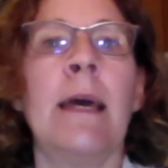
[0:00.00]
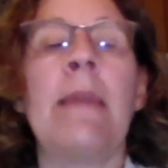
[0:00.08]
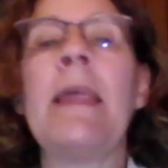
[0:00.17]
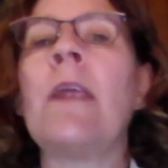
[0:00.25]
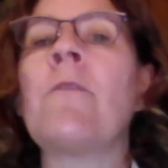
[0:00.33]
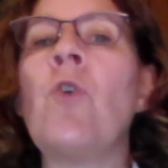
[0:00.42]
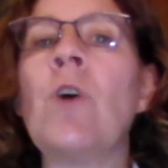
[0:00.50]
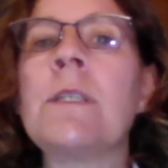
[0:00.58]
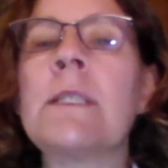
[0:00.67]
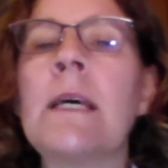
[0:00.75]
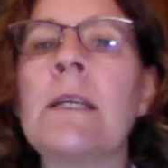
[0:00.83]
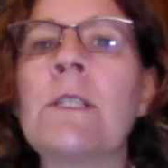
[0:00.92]
And then, of
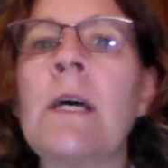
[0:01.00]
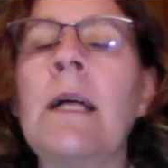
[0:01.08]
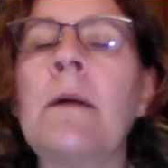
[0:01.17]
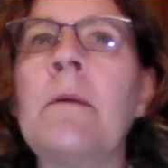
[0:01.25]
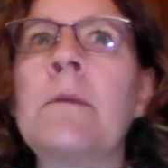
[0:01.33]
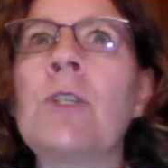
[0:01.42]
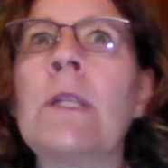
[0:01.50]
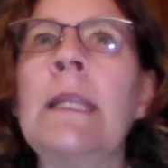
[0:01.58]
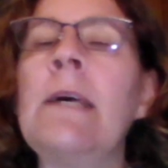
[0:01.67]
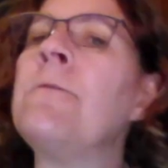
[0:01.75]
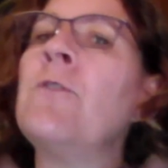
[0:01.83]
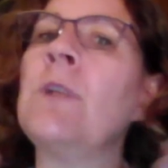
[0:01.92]
course, to, to
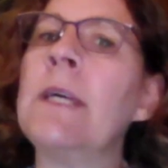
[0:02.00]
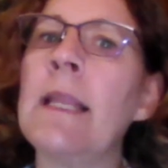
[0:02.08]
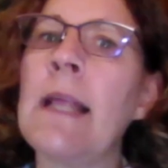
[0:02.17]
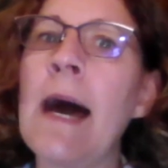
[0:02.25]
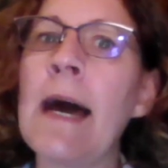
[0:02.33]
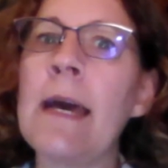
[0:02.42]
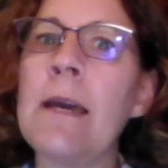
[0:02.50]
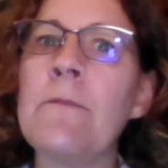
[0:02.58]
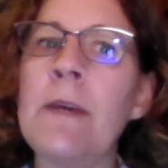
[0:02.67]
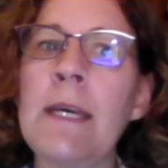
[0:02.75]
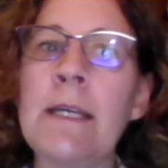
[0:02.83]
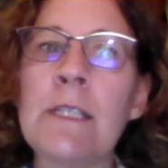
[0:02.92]
live fully
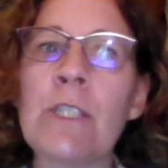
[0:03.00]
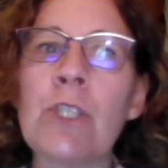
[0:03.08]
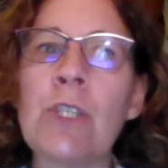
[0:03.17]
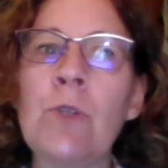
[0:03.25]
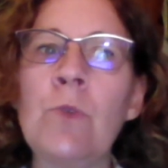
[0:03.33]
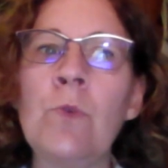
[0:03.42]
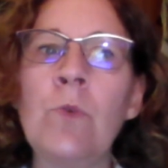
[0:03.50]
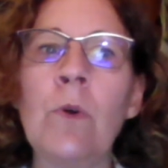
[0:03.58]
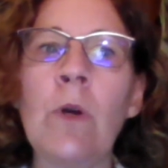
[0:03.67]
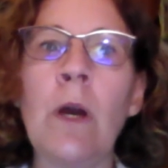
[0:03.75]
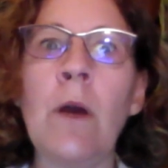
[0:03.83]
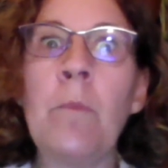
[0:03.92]
alive is to
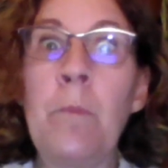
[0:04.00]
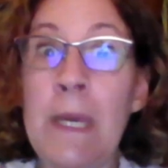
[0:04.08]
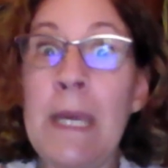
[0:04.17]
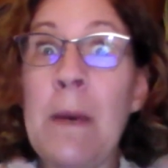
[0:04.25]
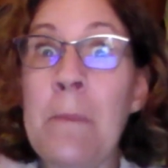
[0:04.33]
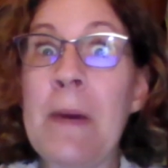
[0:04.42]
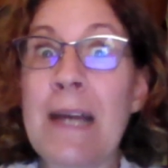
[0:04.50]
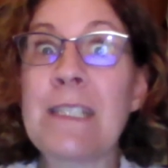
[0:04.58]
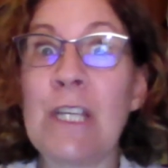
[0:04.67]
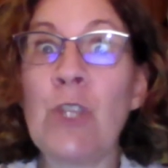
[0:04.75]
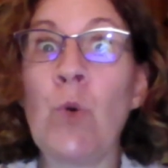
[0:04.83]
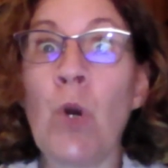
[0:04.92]
be
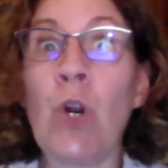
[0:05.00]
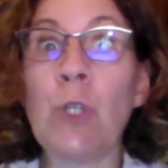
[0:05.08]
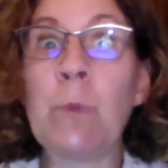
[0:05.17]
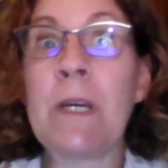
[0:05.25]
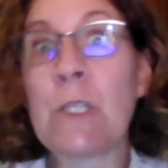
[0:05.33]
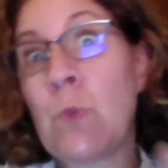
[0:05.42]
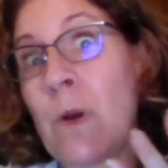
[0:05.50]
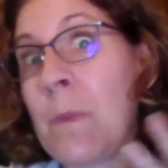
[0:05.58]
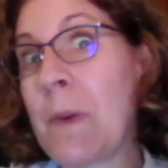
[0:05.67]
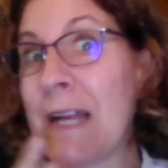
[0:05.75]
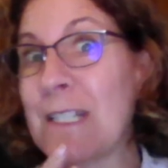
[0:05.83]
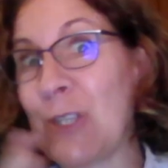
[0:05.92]
impacting the world because we're
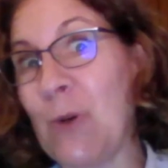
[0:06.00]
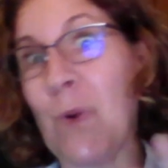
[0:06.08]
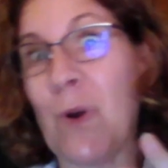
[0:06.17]
impacting the